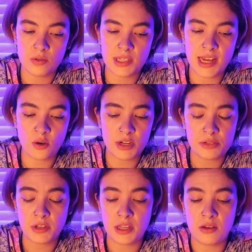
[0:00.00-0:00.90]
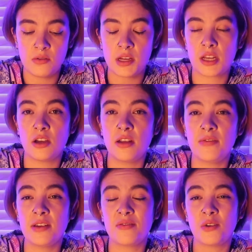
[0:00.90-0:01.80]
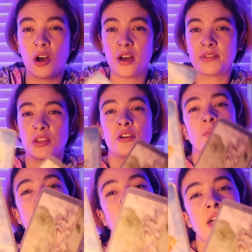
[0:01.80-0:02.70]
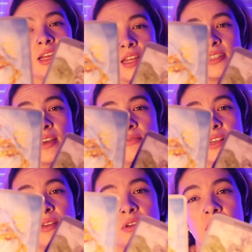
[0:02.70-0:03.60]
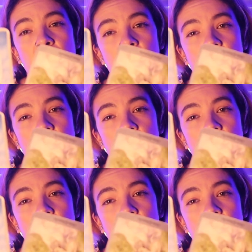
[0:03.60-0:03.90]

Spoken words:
take a risk with you. It could have involved a third party. Definitely with the Three of